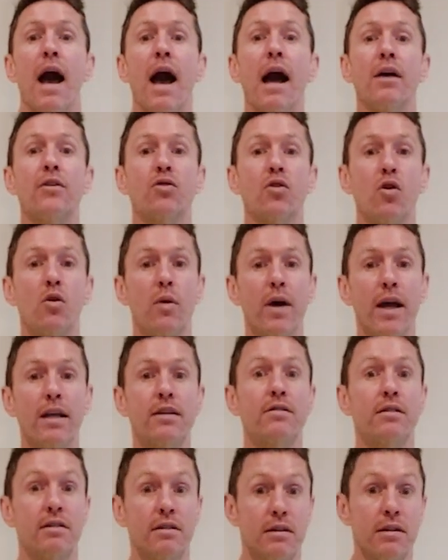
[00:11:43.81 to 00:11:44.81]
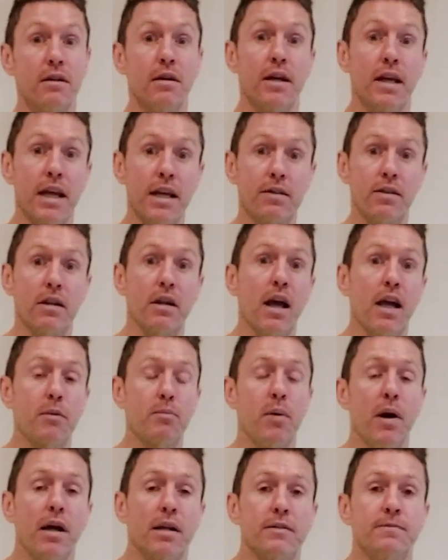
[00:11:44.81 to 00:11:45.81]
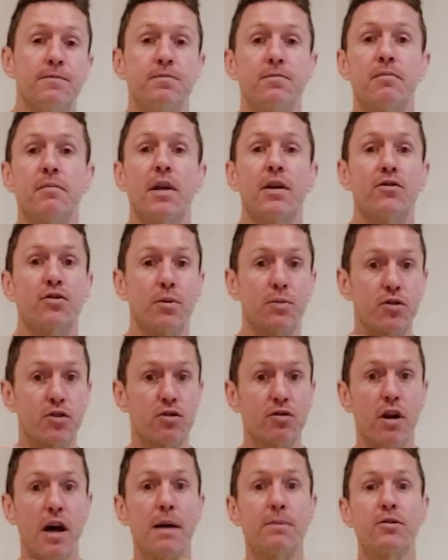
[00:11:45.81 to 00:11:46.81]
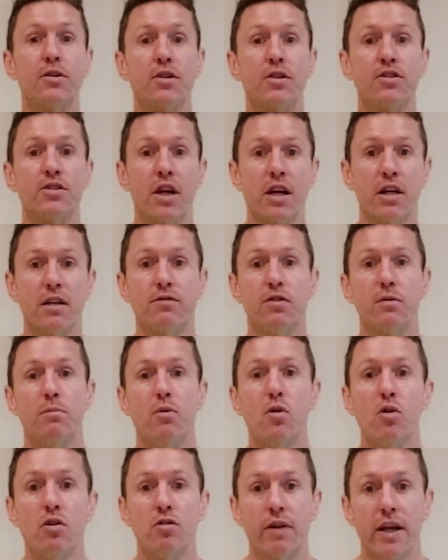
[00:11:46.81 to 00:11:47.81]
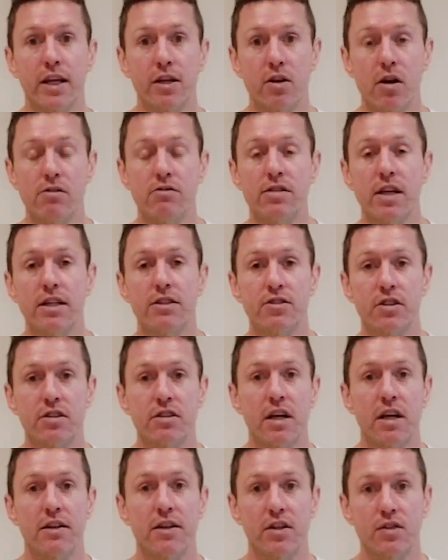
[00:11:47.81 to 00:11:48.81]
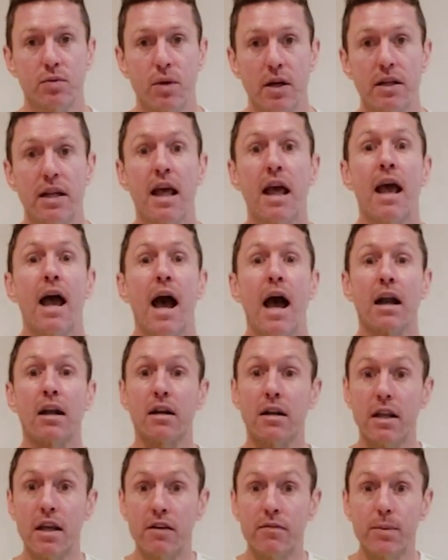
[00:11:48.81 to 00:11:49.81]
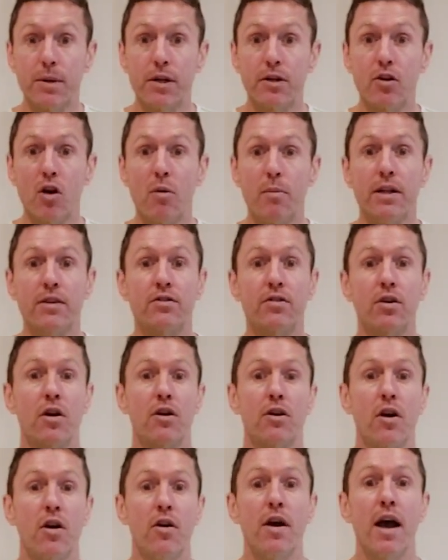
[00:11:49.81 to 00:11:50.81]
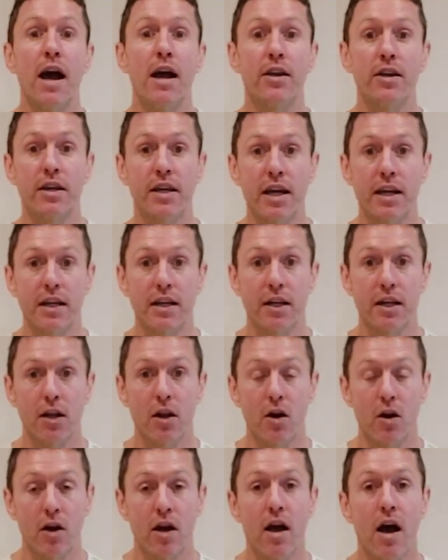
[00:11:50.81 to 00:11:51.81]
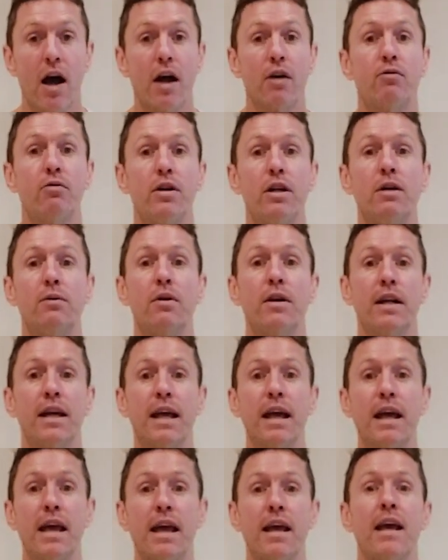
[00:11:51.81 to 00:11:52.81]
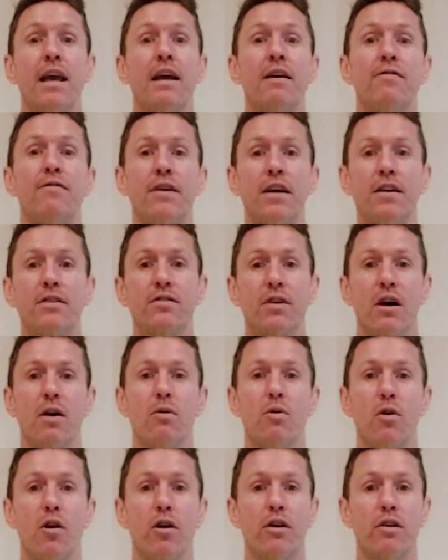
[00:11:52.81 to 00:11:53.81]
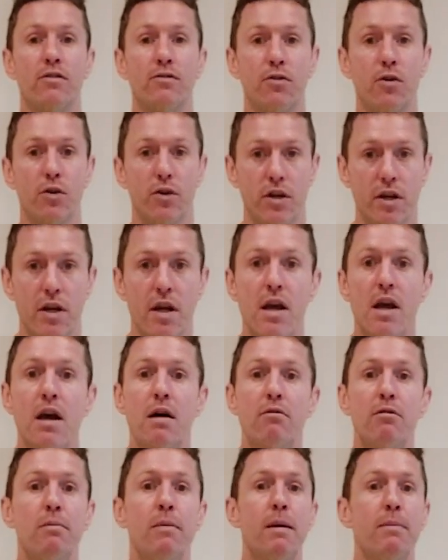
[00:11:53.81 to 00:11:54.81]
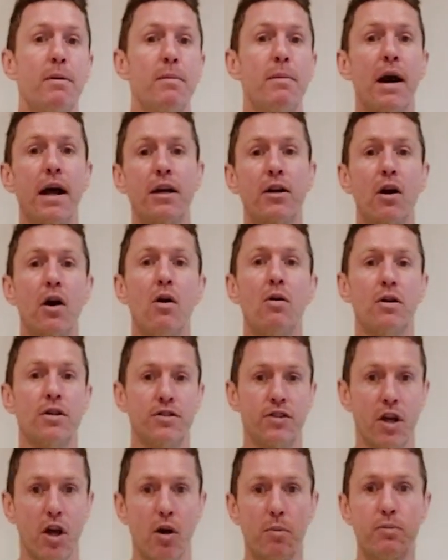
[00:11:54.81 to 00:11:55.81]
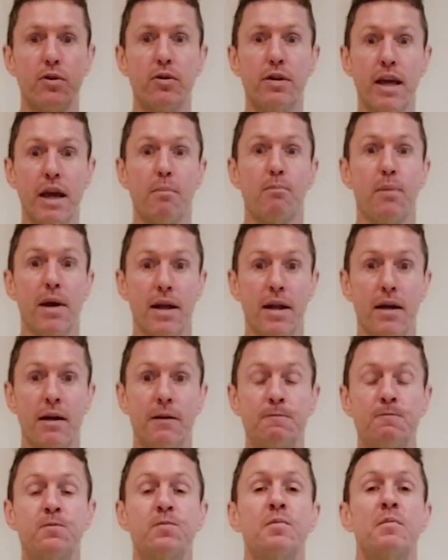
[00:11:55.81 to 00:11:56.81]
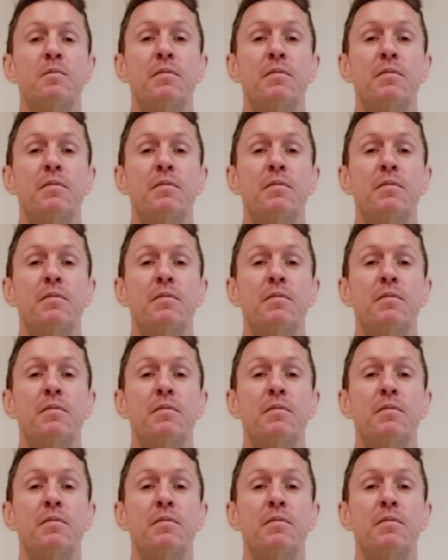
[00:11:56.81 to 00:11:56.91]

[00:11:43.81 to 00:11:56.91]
As always, hit the like button, subscribe to the channel for more great content just like this one, and leave me a comment so I know how you're getting along. I really want to hear if things are working for you. Remember, my goal is to help you get better.